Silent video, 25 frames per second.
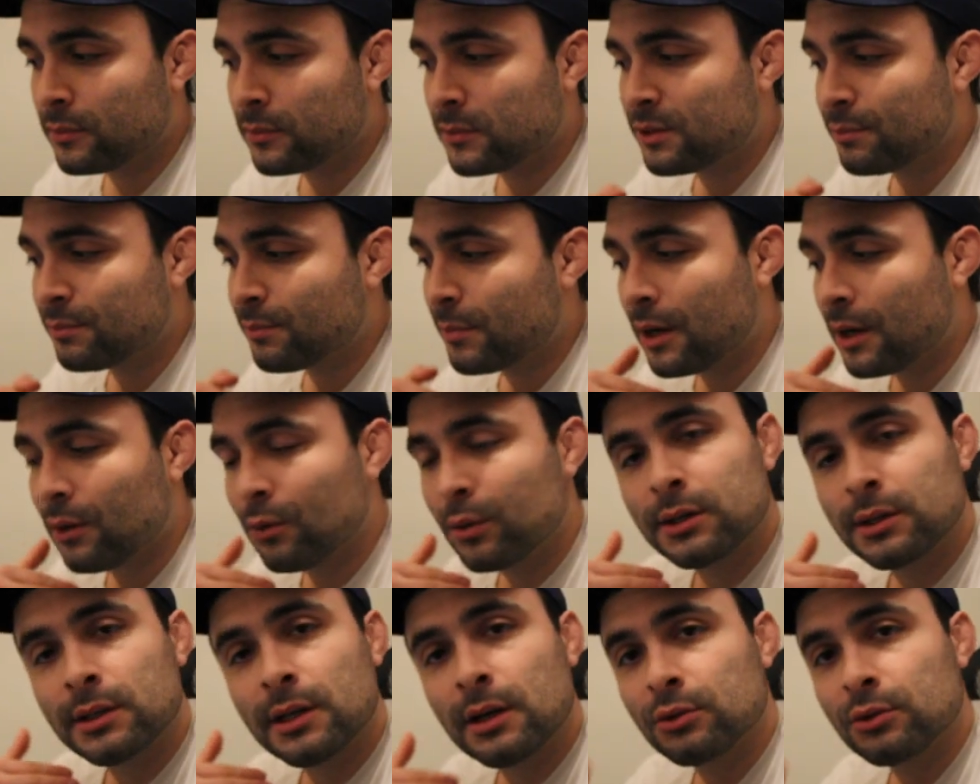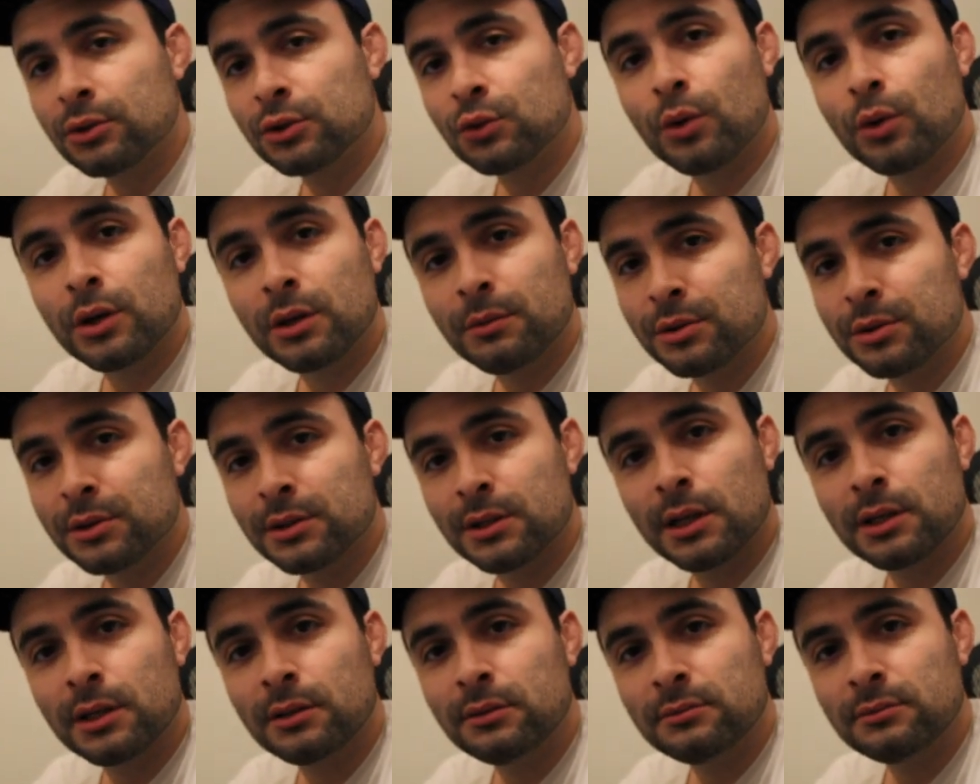SPY went down
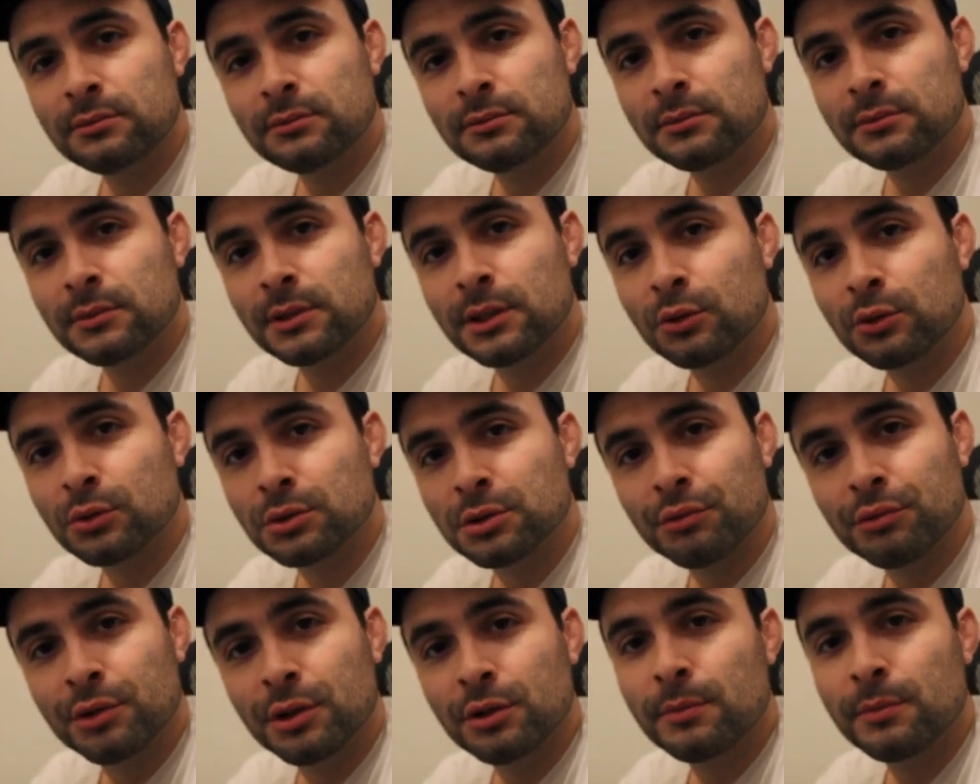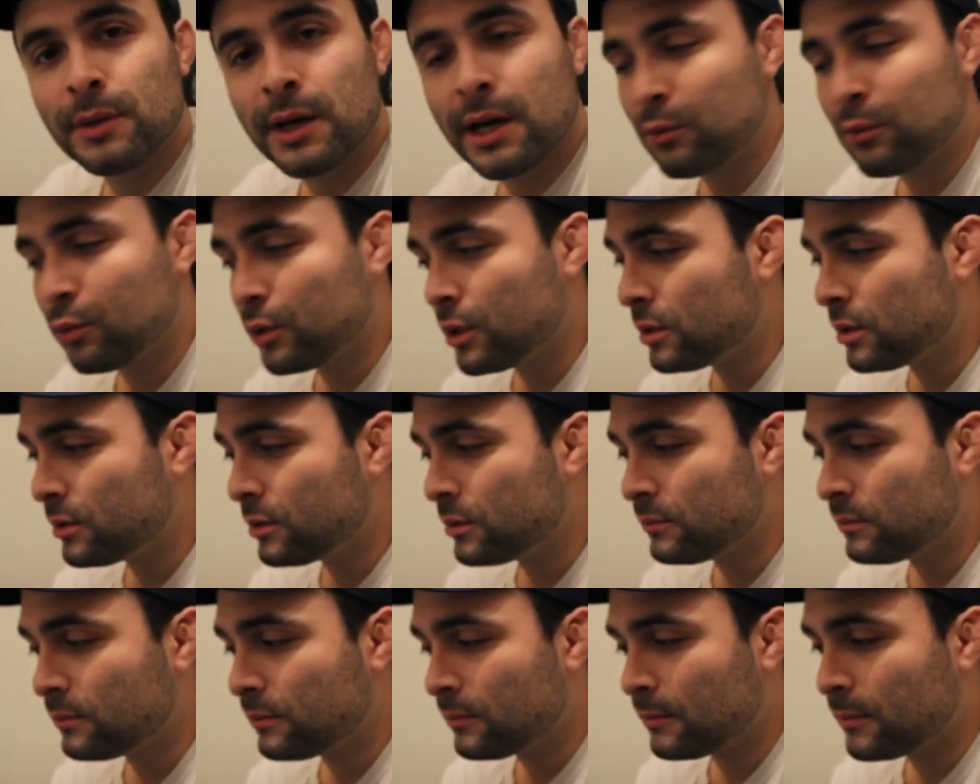20%, it was a real bad week,
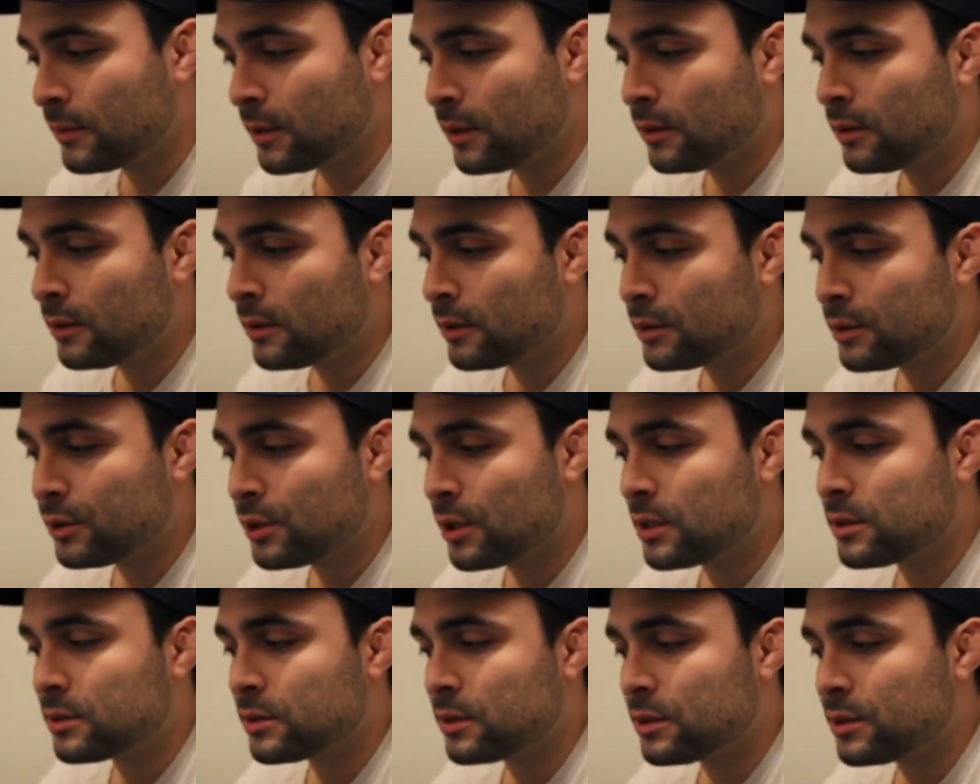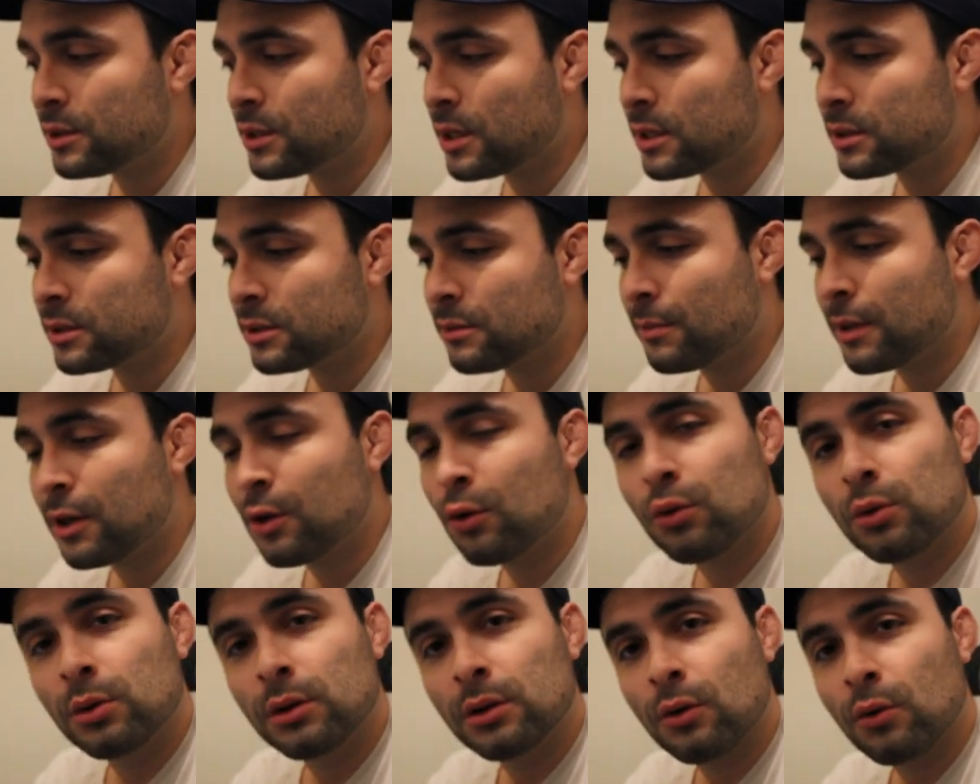Johnson & Johnson may
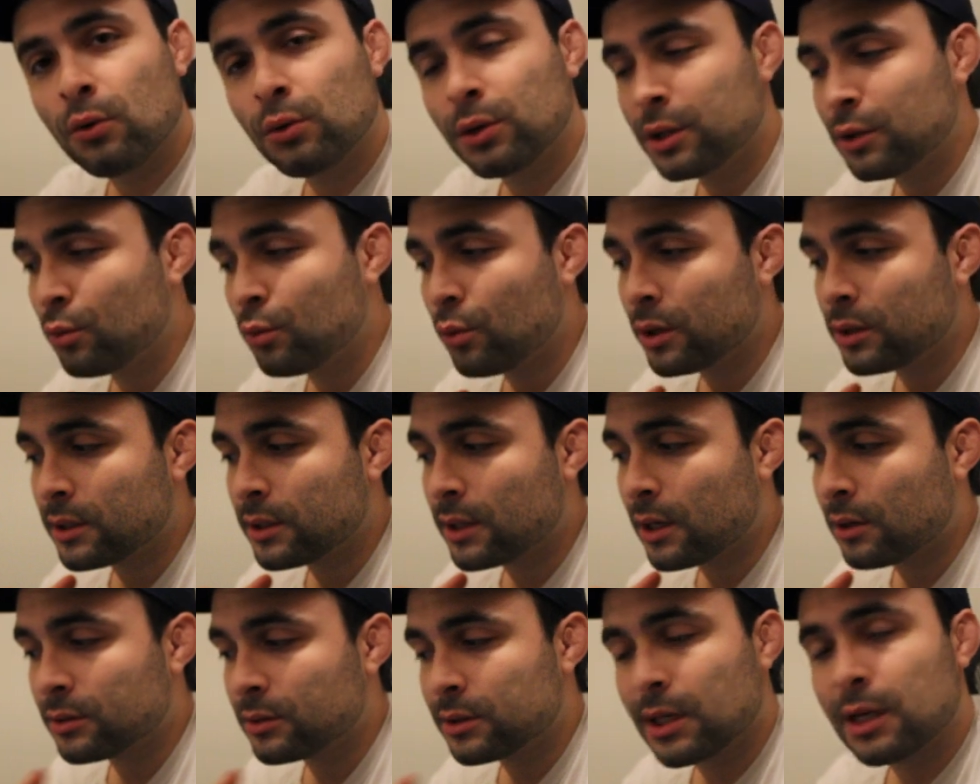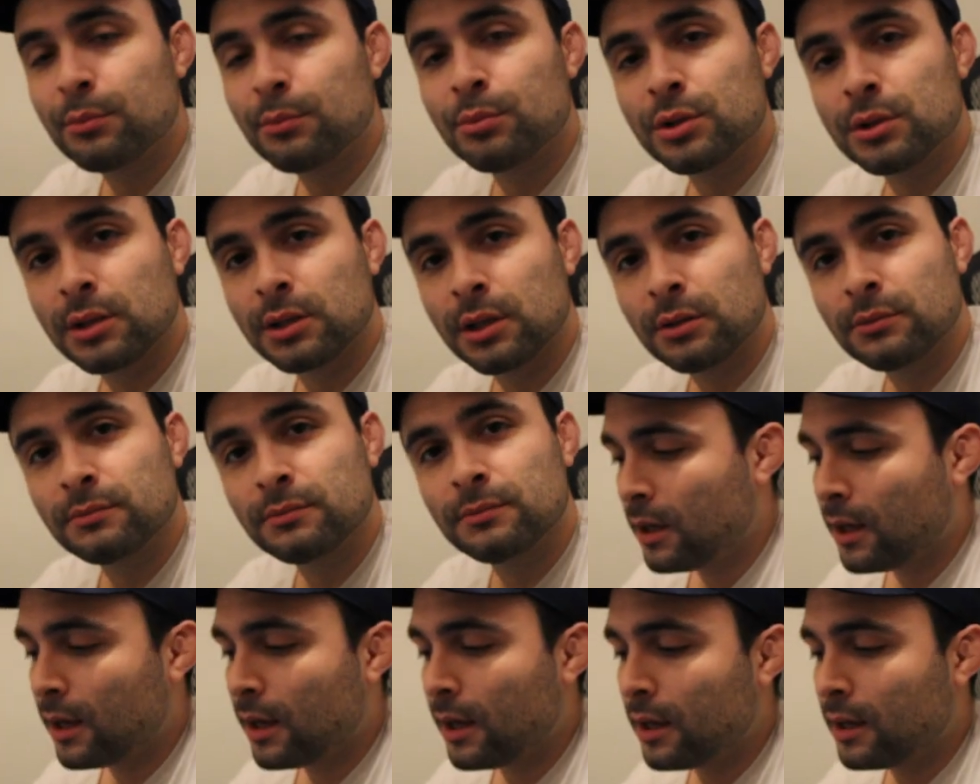only went down 10%.
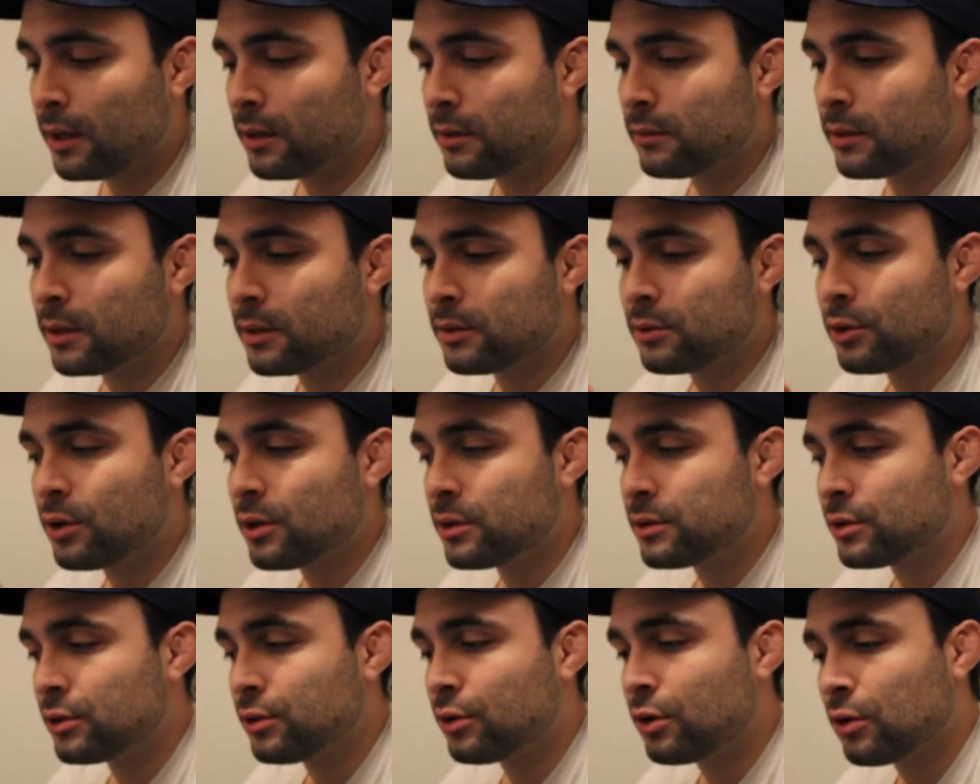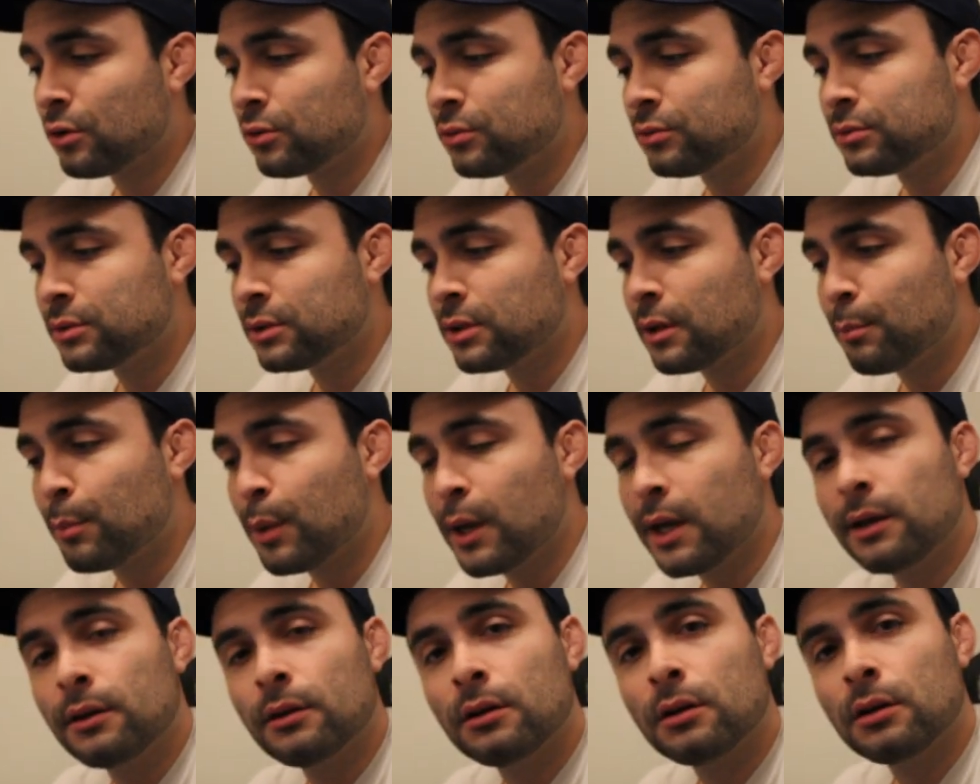And it's good to know the
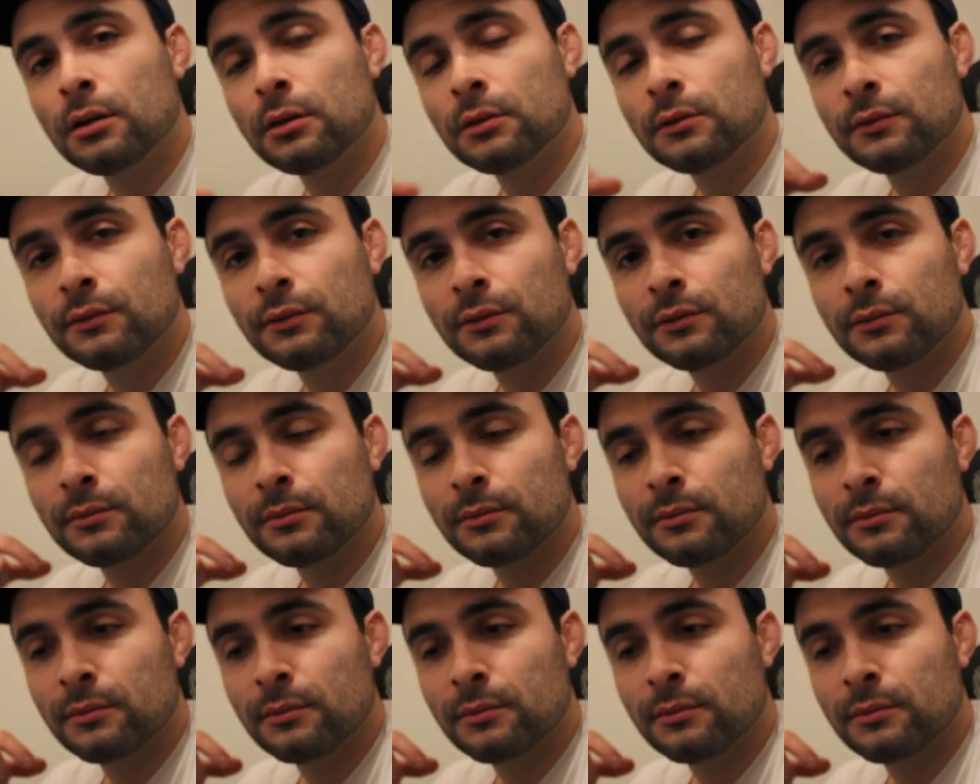beta of